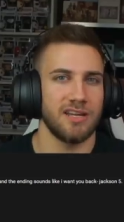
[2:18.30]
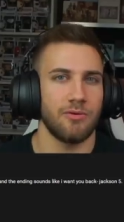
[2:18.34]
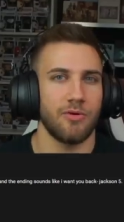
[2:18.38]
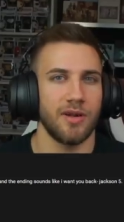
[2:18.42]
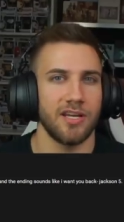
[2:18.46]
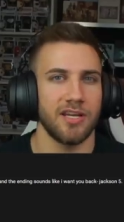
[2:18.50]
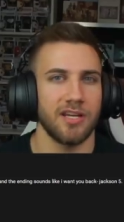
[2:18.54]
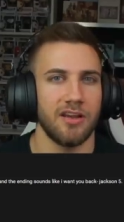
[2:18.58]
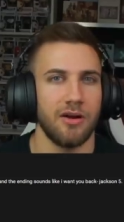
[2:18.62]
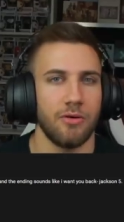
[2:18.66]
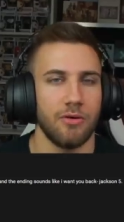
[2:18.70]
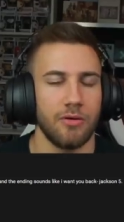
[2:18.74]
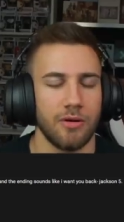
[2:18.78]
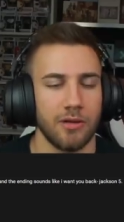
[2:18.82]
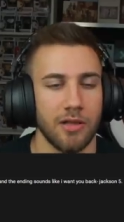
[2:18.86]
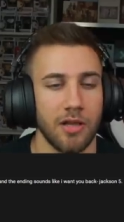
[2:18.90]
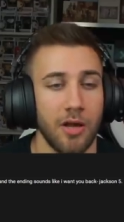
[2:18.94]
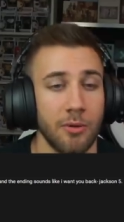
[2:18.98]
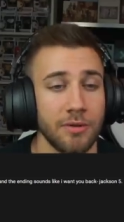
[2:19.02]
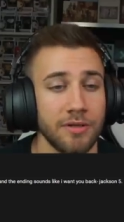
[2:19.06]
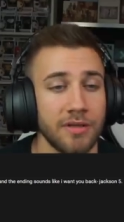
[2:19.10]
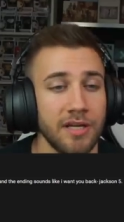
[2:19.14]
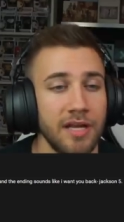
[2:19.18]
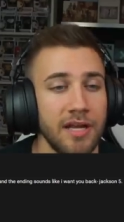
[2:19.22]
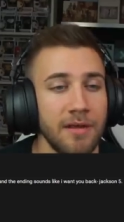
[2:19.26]
right now out
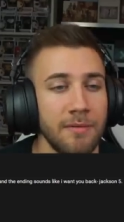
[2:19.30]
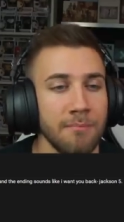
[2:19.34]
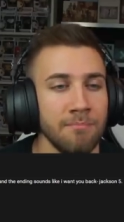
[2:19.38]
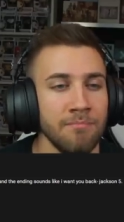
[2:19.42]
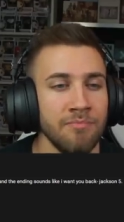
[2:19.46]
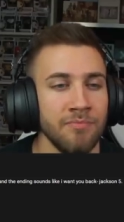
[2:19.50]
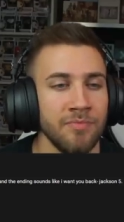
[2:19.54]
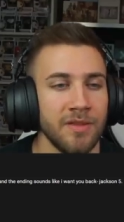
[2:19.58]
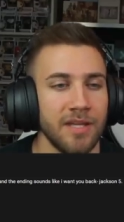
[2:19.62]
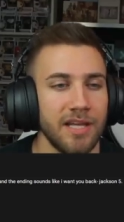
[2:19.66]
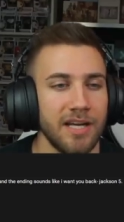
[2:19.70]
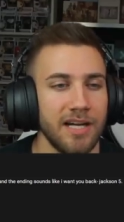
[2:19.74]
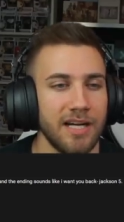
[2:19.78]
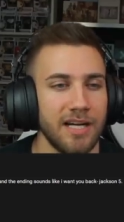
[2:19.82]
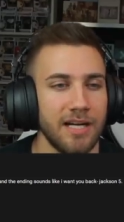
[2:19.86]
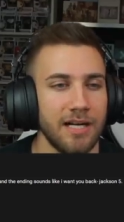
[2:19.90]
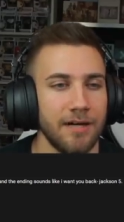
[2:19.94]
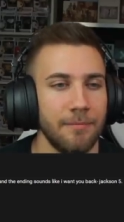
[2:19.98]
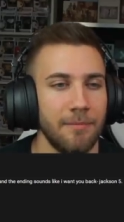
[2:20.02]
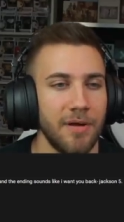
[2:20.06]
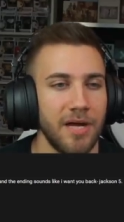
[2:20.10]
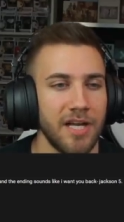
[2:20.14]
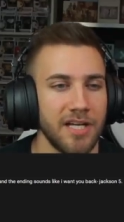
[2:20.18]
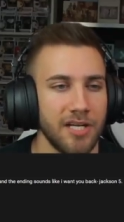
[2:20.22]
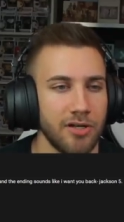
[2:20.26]
loud.
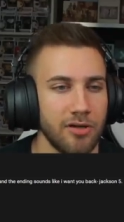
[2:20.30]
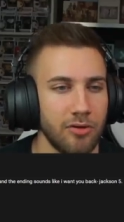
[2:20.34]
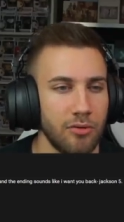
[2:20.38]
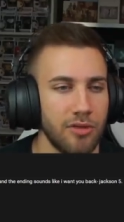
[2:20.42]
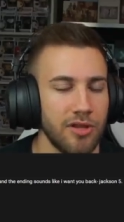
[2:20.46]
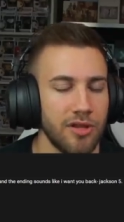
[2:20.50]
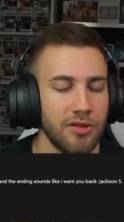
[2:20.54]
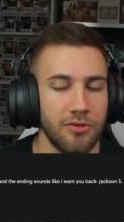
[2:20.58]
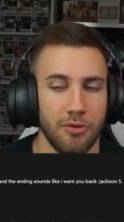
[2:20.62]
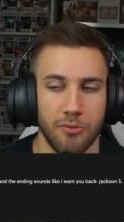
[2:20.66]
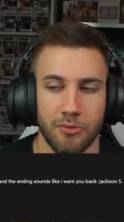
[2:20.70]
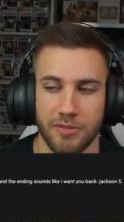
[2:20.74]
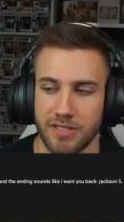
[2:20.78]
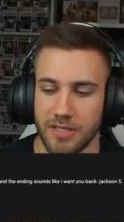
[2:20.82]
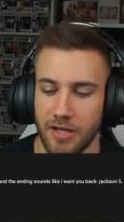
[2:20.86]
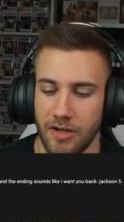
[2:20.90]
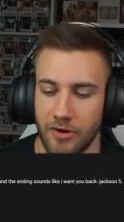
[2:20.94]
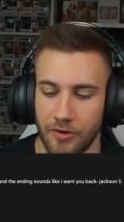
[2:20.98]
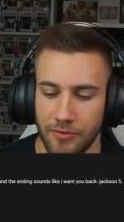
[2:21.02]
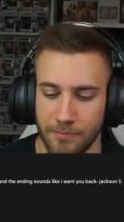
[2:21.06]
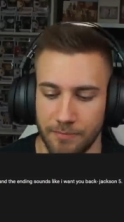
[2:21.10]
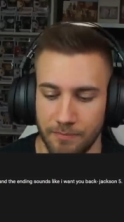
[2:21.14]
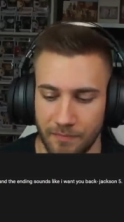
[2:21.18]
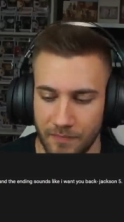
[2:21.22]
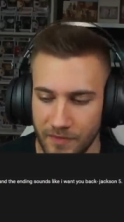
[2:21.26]
And I know that those
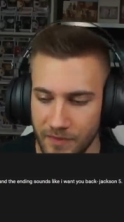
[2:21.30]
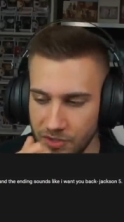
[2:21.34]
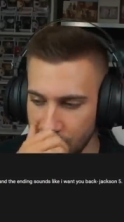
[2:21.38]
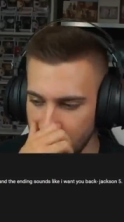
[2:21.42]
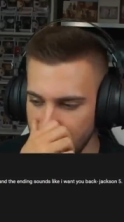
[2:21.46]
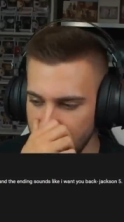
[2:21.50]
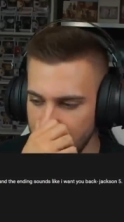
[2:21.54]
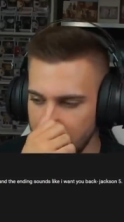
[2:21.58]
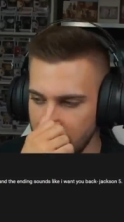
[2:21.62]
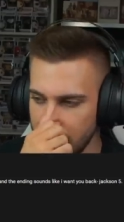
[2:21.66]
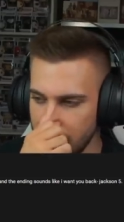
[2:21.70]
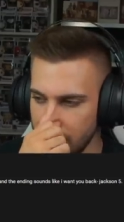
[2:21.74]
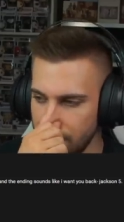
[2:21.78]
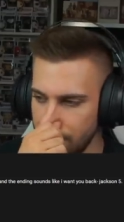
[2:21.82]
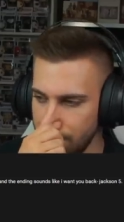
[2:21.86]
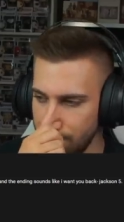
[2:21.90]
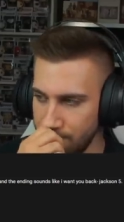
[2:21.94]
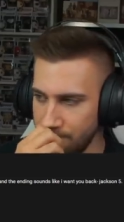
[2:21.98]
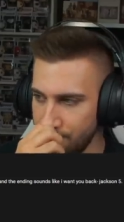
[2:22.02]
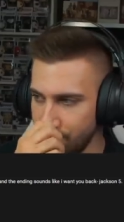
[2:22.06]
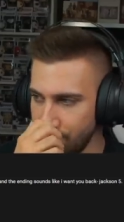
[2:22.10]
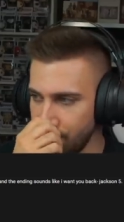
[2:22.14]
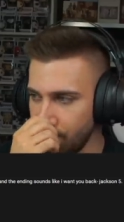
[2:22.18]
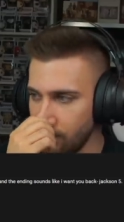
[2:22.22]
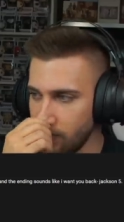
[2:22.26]
are just
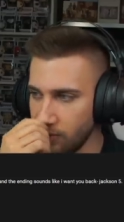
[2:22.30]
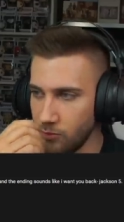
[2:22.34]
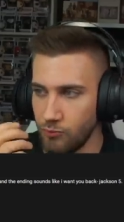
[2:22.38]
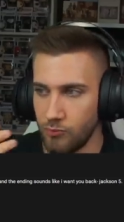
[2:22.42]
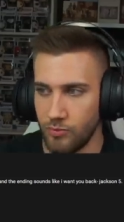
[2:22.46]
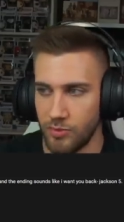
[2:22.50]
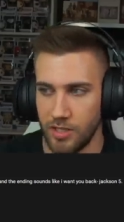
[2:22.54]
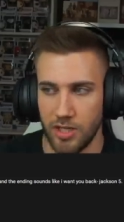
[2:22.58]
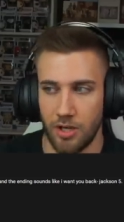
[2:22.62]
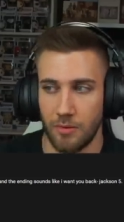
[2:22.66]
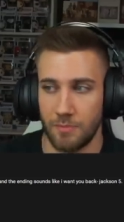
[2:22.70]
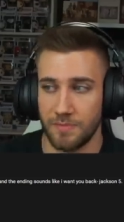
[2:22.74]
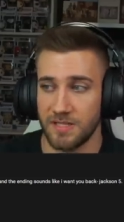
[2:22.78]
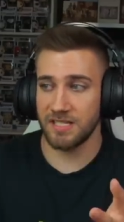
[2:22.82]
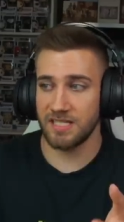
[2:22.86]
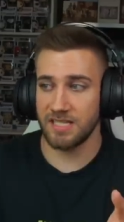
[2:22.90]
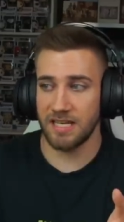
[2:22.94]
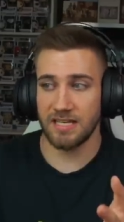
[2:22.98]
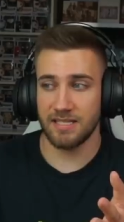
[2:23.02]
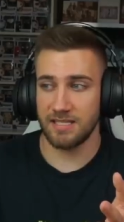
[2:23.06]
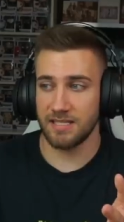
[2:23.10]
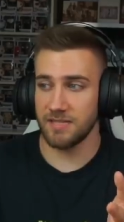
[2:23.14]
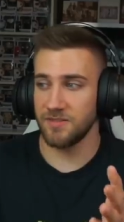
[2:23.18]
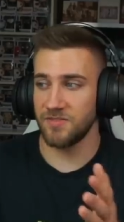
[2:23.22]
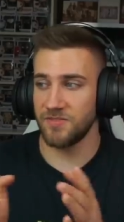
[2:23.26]
really
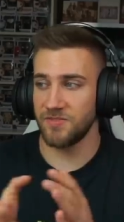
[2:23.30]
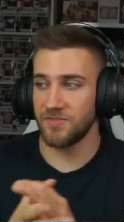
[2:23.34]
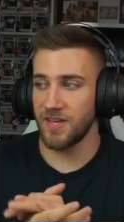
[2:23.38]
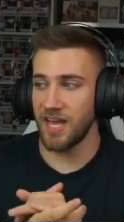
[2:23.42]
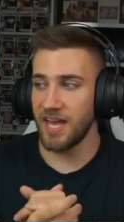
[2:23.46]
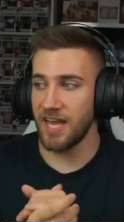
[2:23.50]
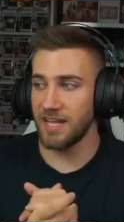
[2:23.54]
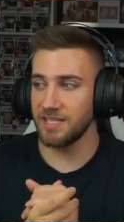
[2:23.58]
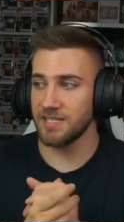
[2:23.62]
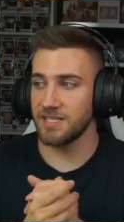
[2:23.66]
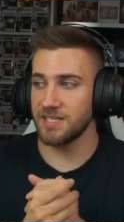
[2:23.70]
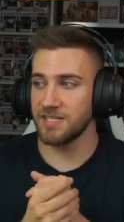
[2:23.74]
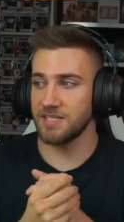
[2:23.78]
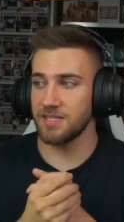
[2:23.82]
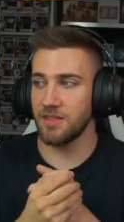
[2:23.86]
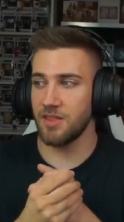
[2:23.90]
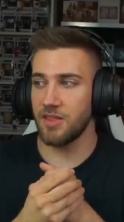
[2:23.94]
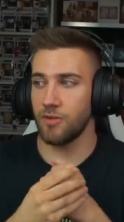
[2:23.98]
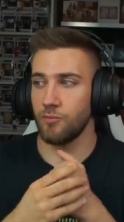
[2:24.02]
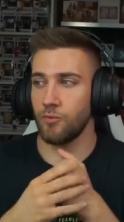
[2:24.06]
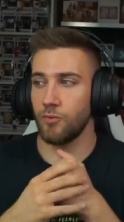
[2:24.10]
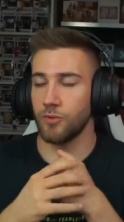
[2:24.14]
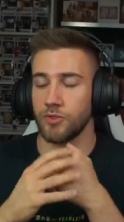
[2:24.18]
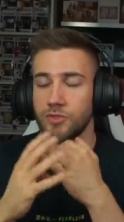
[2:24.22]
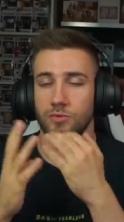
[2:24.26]
obsessive fans
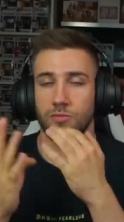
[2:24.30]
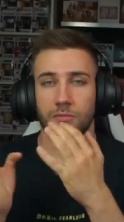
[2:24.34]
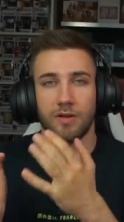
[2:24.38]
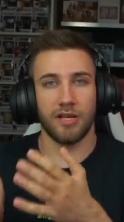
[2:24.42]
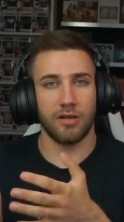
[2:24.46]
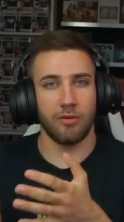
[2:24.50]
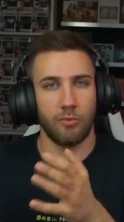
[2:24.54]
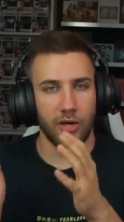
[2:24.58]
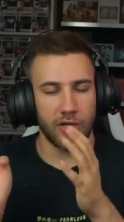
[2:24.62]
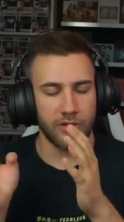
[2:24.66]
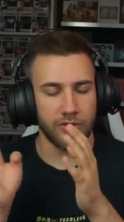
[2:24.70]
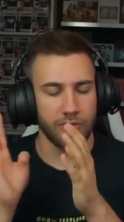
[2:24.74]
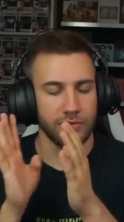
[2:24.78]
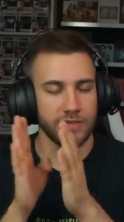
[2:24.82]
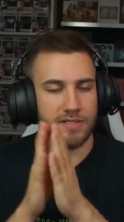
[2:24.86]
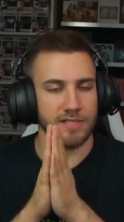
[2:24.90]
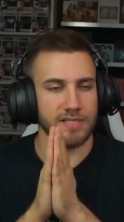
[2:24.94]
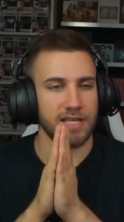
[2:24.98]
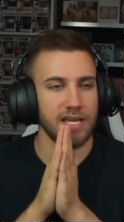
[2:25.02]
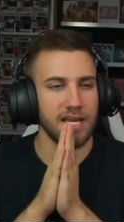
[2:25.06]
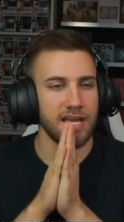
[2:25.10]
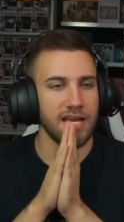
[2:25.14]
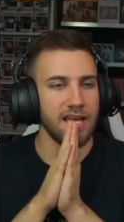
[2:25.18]
that want to break records.